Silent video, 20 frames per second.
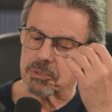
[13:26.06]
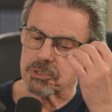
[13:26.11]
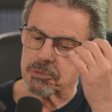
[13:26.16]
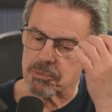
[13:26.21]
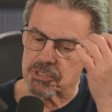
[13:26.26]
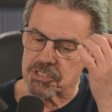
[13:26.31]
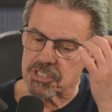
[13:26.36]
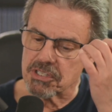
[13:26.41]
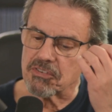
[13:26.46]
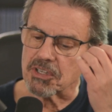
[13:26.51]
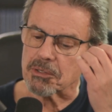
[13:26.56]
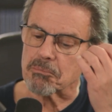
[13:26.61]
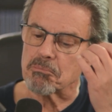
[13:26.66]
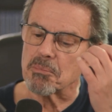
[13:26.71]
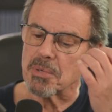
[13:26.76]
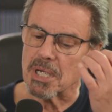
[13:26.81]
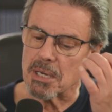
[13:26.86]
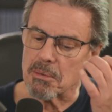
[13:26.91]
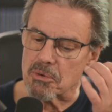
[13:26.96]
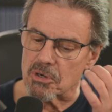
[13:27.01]
specific
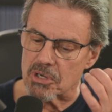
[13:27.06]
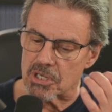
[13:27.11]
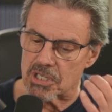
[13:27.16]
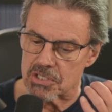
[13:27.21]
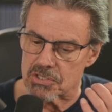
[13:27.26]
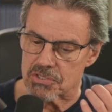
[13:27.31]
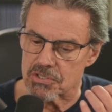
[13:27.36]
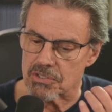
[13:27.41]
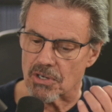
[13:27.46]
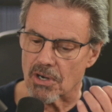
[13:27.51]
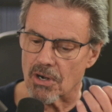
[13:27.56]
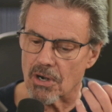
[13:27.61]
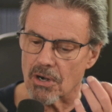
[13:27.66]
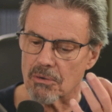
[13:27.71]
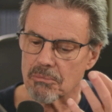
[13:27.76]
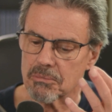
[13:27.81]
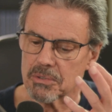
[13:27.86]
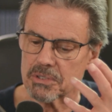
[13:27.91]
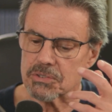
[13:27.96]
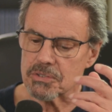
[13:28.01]
memories
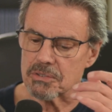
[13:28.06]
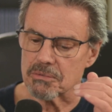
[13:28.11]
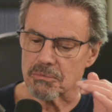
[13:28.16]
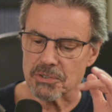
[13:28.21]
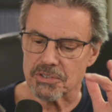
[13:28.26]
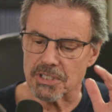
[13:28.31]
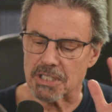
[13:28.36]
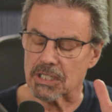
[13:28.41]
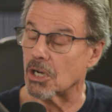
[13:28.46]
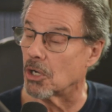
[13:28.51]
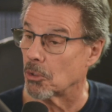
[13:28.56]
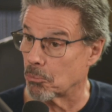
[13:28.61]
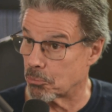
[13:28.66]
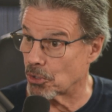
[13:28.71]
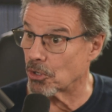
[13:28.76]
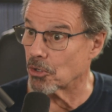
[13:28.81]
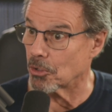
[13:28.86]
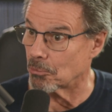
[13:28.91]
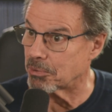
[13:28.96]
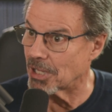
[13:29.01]
are what they call
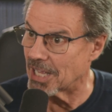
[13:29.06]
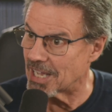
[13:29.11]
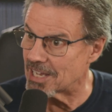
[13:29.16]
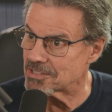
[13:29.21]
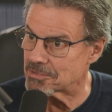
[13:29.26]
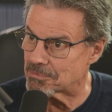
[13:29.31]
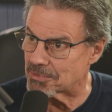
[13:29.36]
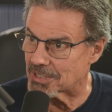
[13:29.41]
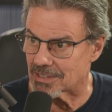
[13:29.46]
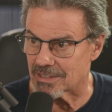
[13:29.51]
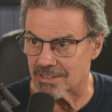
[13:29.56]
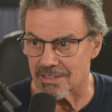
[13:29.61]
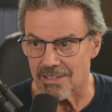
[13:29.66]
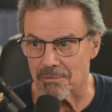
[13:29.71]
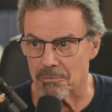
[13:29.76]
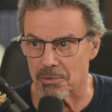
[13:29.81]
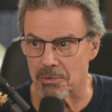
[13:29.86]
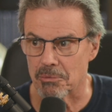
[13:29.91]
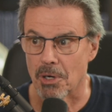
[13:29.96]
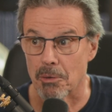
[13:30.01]
protoplasmic.
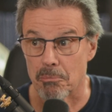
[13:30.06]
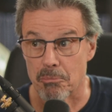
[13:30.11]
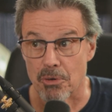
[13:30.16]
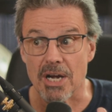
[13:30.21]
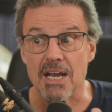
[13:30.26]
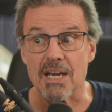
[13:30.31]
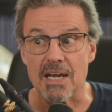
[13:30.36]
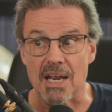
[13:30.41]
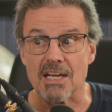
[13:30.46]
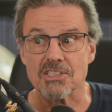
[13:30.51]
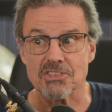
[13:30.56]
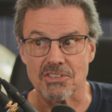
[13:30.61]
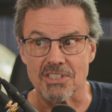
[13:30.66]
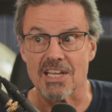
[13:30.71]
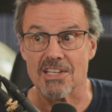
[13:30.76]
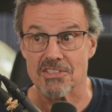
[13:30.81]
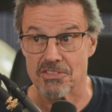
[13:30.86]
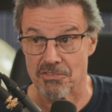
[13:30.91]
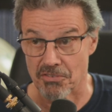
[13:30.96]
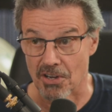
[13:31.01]
I mean, our brain
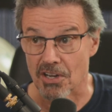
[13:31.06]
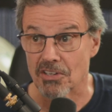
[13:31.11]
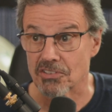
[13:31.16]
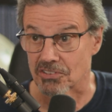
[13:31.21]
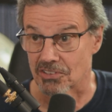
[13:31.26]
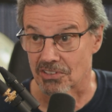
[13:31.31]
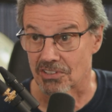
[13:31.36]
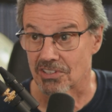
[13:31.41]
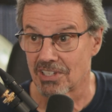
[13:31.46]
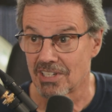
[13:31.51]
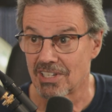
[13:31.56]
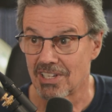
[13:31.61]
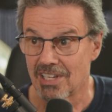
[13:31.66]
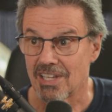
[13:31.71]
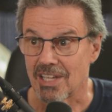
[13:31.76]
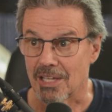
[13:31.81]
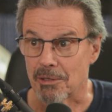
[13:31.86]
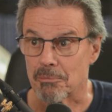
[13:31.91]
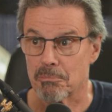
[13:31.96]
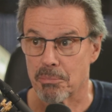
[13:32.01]
actually has a function.
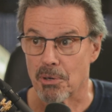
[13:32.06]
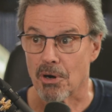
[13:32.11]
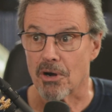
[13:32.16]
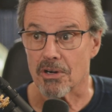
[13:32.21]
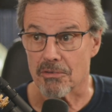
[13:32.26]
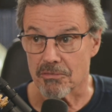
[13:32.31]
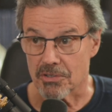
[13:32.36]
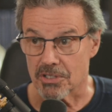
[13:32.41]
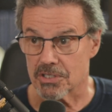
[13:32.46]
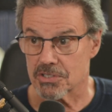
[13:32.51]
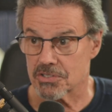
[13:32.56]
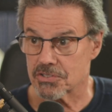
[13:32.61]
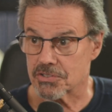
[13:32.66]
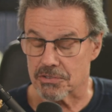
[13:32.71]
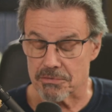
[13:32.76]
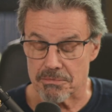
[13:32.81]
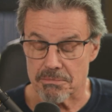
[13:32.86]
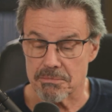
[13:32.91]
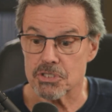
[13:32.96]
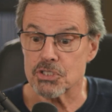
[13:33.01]
And part of it is
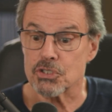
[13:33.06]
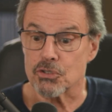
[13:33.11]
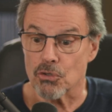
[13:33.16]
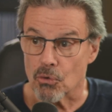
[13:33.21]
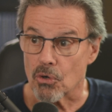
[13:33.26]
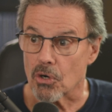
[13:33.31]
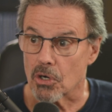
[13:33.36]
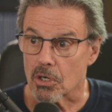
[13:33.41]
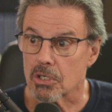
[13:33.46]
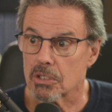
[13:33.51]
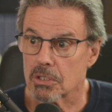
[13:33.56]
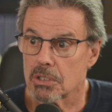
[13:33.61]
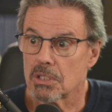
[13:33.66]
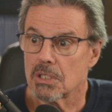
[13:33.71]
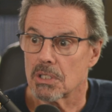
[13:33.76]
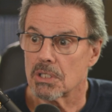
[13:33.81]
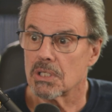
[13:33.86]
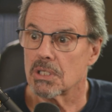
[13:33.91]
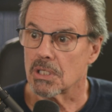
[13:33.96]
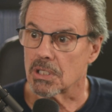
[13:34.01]
to store
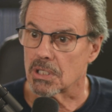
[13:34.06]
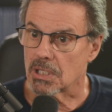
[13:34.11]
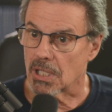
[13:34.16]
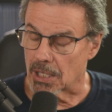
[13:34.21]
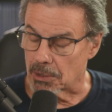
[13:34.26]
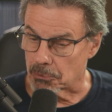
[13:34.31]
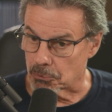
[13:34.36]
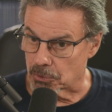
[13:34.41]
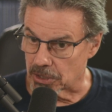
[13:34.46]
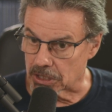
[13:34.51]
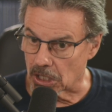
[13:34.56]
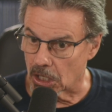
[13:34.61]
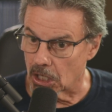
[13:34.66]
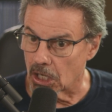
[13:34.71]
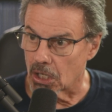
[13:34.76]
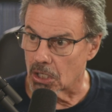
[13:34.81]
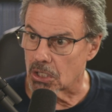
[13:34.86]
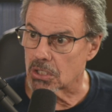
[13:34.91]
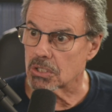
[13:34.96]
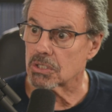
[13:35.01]
and
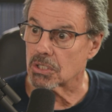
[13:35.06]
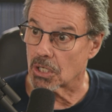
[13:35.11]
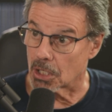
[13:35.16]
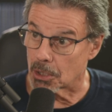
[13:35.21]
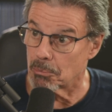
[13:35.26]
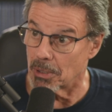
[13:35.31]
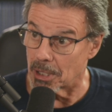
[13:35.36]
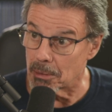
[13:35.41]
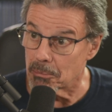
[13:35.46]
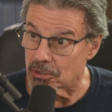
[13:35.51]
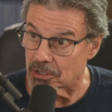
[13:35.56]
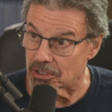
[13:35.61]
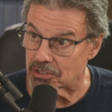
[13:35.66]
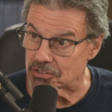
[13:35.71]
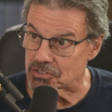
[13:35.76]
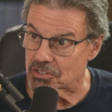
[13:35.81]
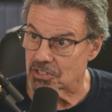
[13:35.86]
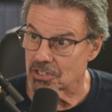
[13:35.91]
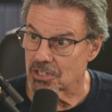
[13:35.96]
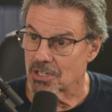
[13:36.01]
recall our
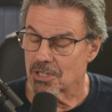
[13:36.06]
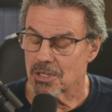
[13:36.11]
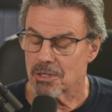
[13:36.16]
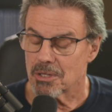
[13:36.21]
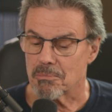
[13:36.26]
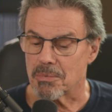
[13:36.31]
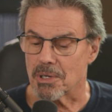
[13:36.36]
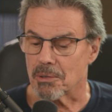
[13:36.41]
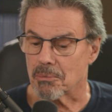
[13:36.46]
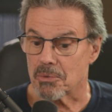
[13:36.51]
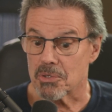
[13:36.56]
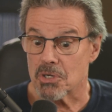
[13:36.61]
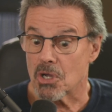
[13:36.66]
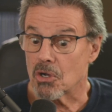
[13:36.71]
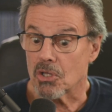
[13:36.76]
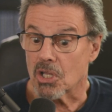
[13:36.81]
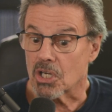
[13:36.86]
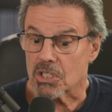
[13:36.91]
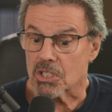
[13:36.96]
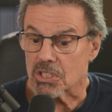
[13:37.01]
memories, but we're
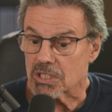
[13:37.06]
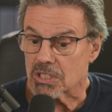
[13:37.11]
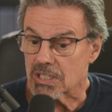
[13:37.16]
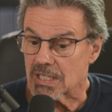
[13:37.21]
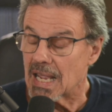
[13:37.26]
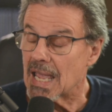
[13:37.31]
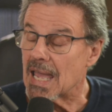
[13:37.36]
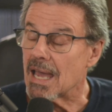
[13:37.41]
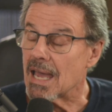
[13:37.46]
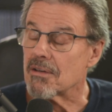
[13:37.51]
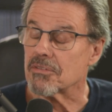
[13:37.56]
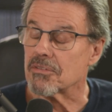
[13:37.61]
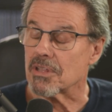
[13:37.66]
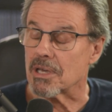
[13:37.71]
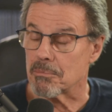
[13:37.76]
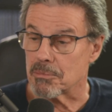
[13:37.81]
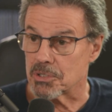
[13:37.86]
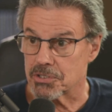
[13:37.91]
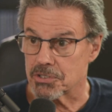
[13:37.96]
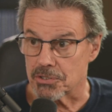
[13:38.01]
no longer going to have
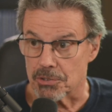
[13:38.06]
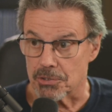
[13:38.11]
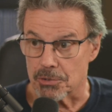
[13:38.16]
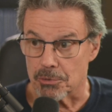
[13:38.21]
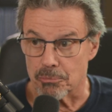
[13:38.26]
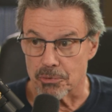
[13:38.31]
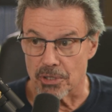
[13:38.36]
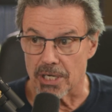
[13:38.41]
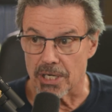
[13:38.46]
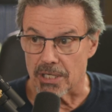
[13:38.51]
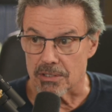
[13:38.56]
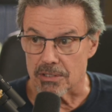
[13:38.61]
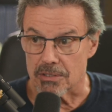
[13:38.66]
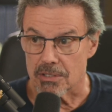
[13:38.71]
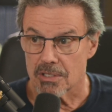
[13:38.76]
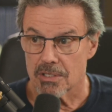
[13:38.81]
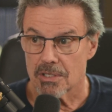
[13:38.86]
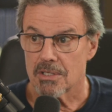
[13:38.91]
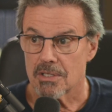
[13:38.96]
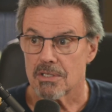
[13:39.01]
that material
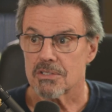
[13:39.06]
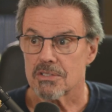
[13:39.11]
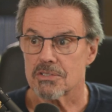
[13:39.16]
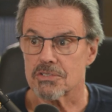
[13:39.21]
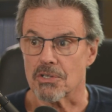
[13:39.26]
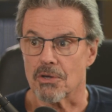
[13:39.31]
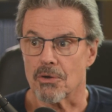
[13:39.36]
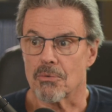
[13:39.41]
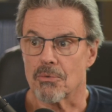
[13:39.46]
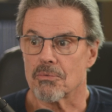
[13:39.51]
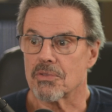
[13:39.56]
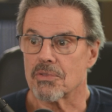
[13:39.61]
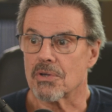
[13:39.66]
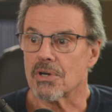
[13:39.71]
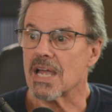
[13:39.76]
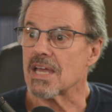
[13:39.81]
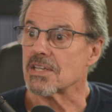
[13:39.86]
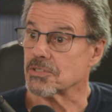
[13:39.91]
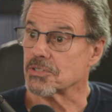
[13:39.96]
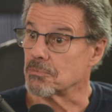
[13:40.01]
brain. So
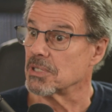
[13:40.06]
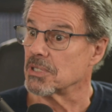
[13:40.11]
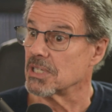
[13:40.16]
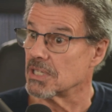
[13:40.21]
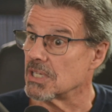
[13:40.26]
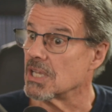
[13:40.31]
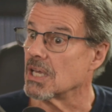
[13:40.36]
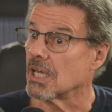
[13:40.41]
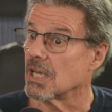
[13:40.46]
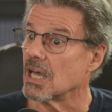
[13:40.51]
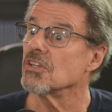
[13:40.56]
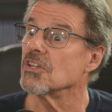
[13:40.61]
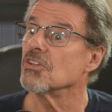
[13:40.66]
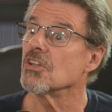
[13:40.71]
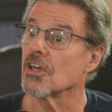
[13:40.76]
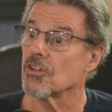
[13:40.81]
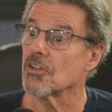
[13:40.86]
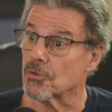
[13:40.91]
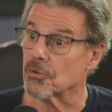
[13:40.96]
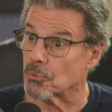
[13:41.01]
there has to be
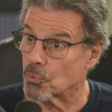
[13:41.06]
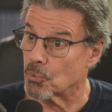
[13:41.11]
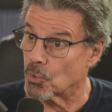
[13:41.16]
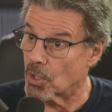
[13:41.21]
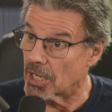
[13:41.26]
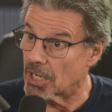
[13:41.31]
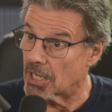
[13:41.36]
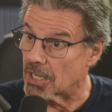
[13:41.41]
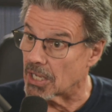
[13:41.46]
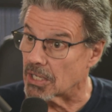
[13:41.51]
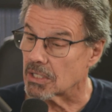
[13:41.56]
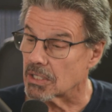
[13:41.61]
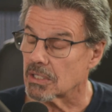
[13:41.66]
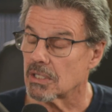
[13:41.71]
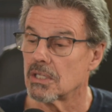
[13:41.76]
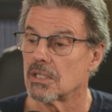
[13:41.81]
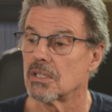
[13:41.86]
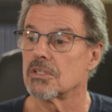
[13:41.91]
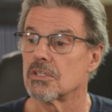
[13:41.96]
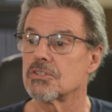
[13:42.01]
another way
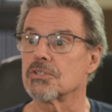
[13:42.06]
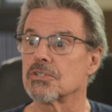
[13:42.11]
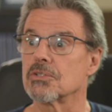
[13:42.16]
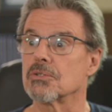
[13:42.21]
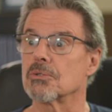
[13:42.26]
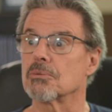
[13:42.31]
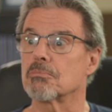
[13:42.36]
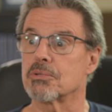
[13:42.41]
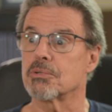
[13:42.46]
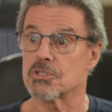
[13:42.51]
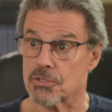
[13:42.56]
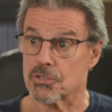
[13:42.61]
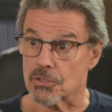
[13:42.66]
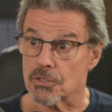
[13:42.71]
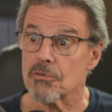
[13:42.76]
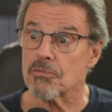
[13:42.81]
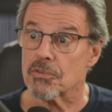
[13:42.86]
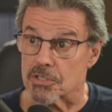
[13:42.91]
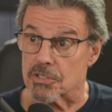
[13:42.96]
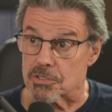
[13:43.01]
to
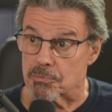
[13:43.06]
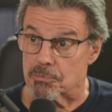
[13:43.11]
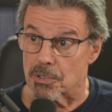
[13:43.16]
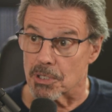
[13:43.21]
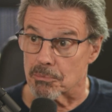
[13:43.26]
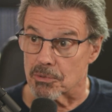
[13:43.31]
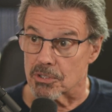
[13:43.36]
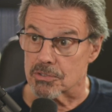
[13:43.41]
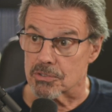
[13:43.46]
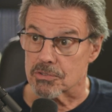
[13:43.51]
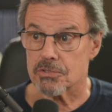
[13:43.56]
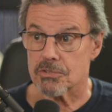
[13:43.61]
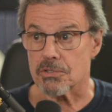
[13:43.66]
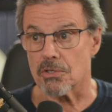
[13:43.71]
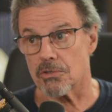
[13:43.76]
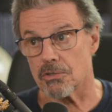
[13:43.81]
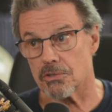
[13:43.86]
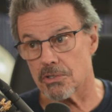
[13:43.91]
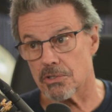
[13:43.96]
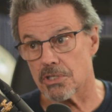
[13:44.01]
preserve these memories.
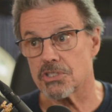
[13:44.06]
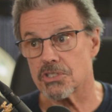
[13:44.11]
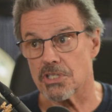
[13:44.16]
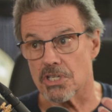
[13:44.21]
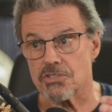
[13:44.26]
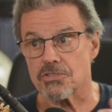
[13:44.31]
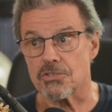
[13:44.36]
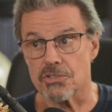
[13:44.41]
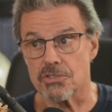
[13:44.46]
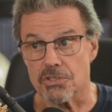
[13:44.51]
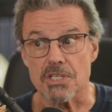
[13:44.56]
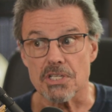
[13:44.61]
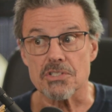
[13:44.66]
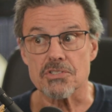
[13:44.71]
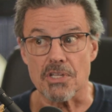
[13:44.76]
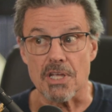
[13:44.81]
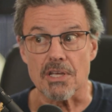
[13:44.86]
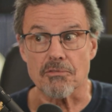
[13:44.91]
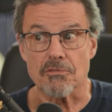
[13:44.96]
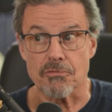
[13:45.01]
So the adjuster
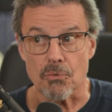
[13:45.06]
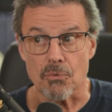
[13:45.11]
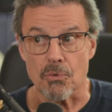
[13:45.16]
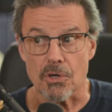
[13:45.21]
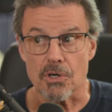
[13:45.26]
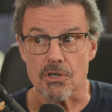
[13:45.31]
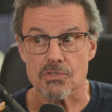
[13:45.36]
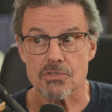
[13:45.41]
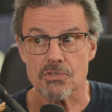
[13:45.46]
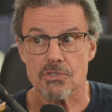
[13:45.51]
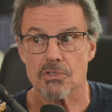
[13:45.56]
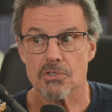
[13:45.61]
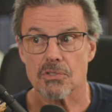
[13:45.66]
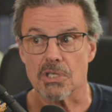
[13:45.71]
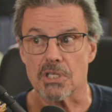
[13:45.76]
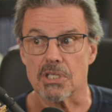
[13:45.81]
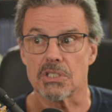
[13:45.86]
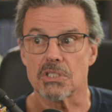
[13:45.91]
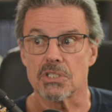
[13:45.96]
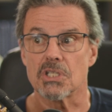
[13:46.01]
does that for us
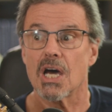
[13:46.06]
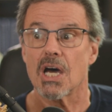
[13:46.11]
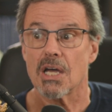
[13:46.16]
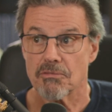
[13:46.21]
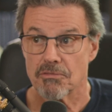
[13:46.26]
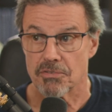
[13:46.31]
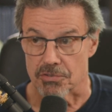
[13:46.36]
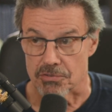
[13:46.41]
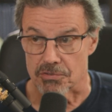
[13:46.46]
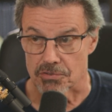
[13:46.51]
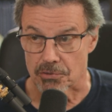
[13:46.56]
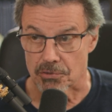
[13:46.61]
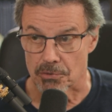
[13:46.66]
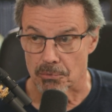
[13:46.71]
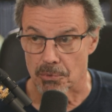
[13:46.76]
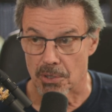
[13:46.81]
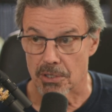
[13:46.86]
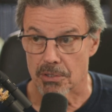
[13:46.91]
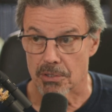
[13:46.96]
in a non-physical